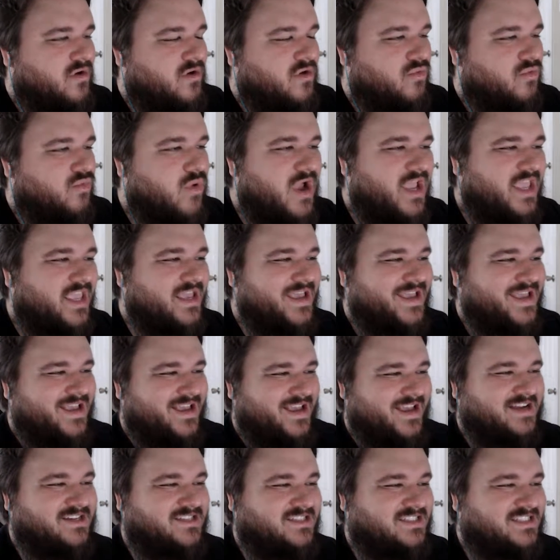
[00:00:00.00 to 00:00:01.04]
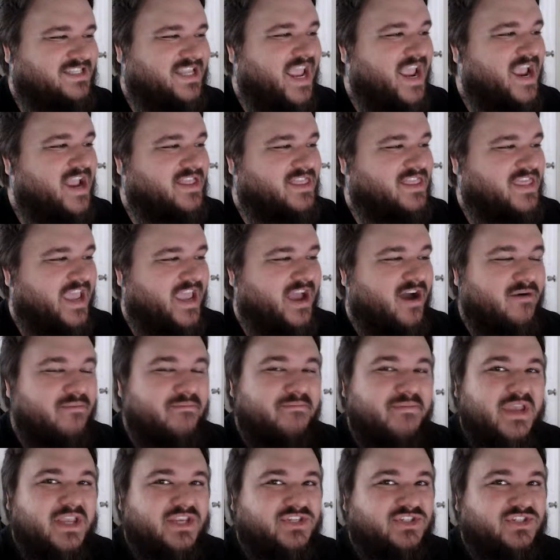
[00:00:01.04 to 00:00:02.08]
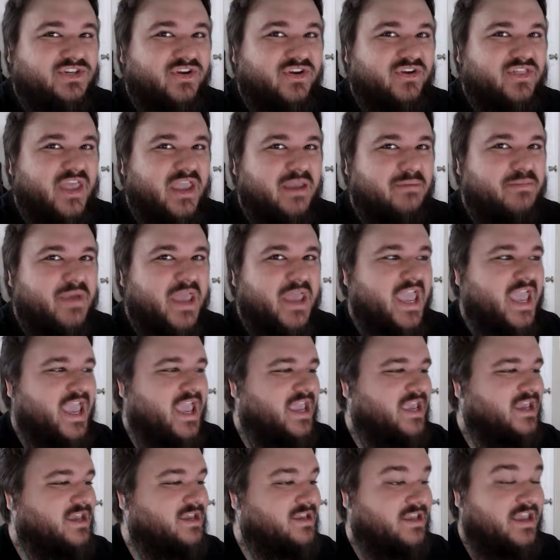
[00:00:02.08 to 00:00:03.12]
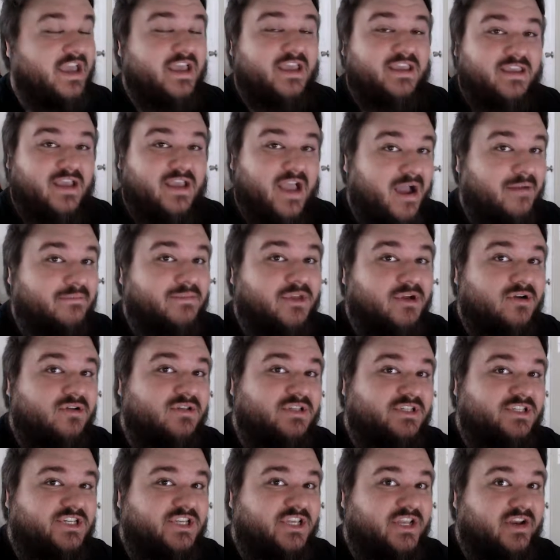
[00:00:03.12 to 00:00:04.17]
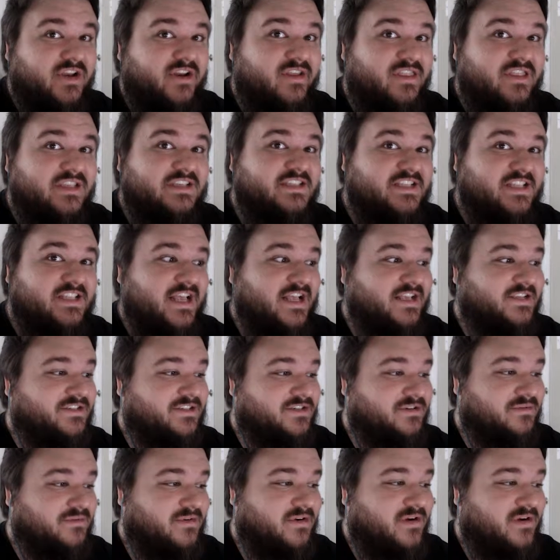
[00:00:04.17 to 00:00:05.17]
What? How dare they? I'll make sure they pay. Yeah, I'm the only cheater in this classroom,